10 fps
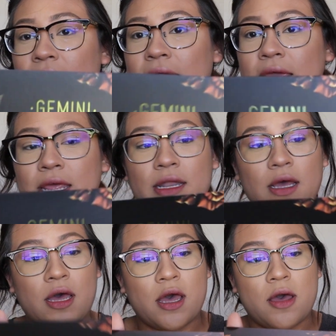
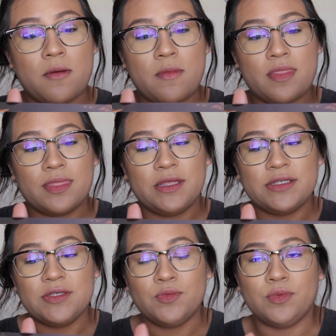And
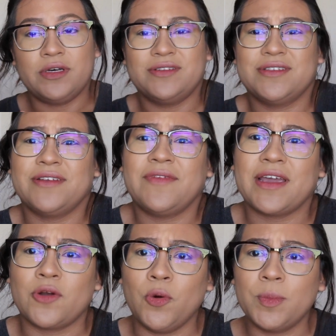this is what, if I
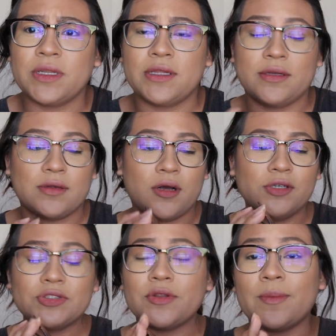can open it.
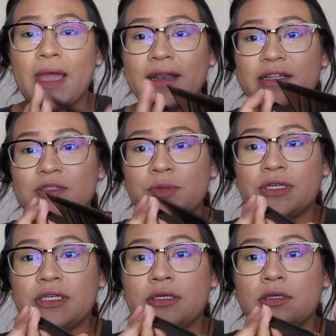Also the magnet's
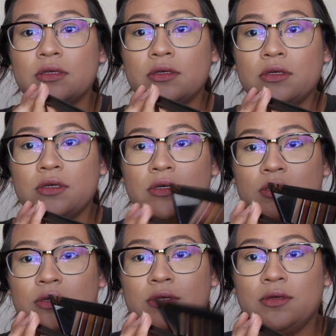pretty,
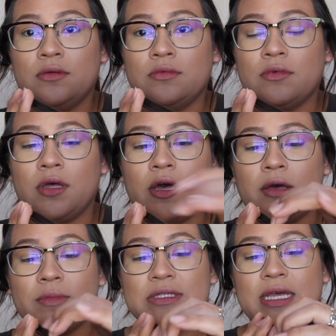
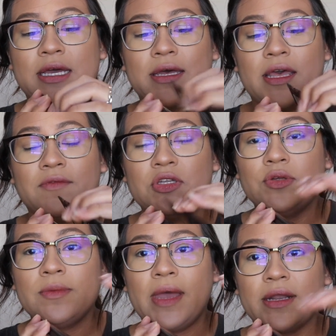it's like a heavy
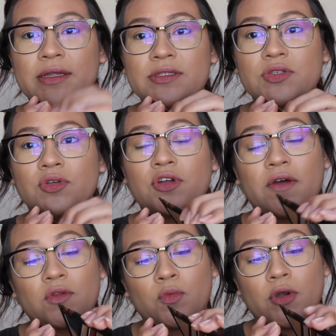duty magnet, so you don't
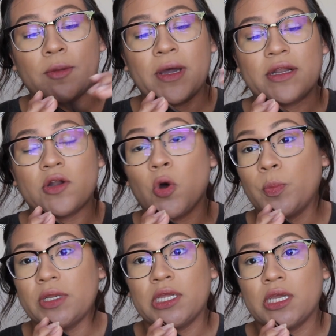have to worry about it
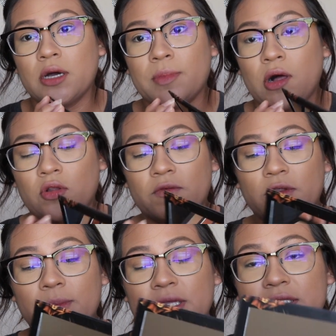opening up all over
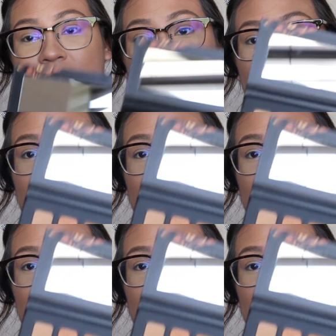the place.